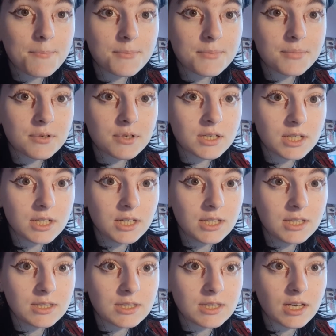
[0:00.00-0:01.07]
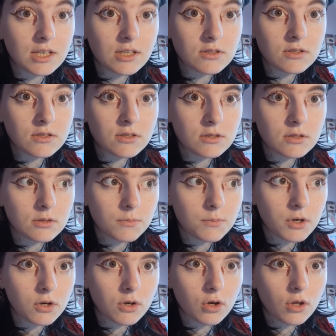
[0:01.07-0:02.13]
Please. It's super
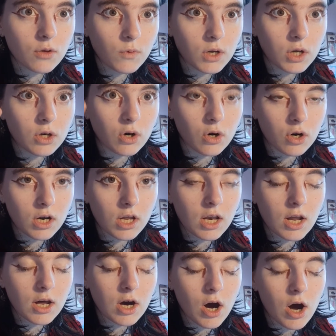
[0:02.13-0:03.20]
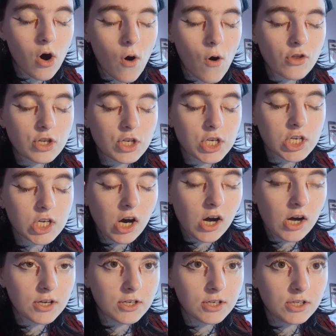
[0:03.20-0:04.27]
annoying. We heard it a
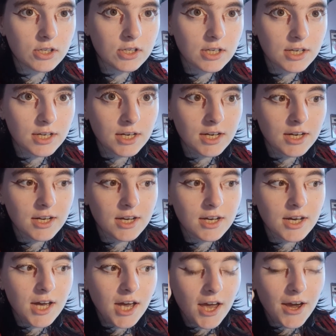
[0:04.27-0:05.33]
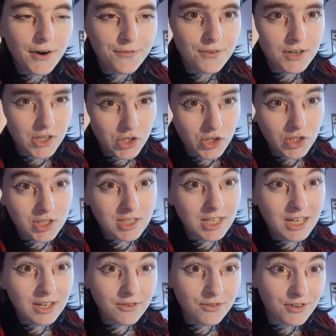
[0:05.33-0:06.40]
ton. If we could
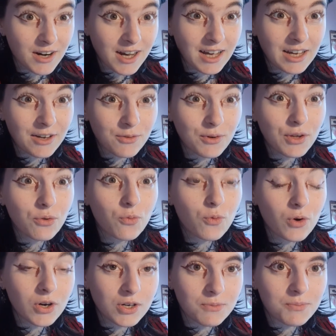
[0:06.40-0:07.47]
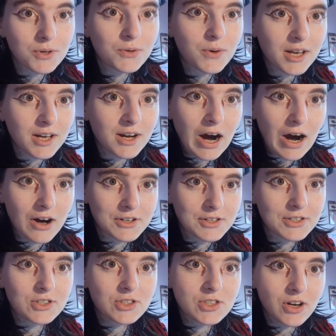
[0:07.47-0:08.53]
say it right, we would, but we
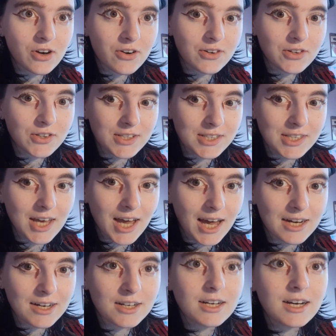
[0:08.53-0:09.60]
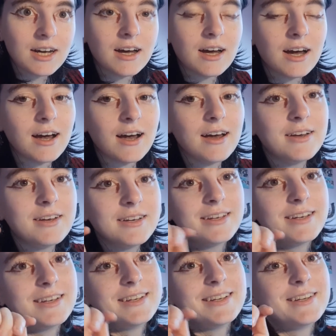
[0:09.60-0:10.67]
can't. So, yeah.
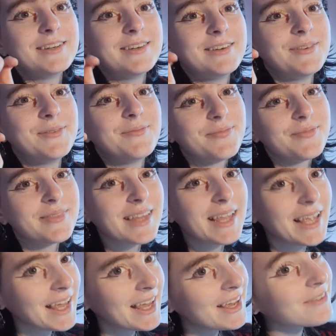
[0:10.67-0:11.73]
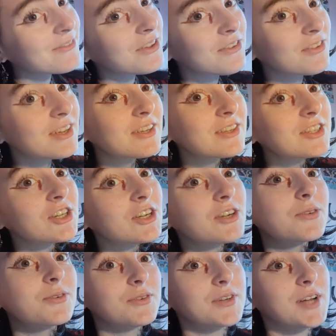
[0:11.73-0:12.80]
If you see a struggle
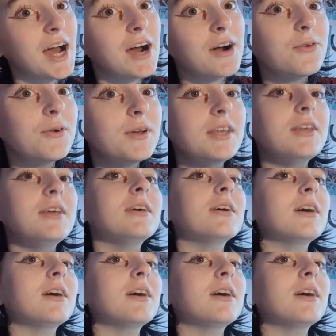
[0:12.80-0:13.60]
with how with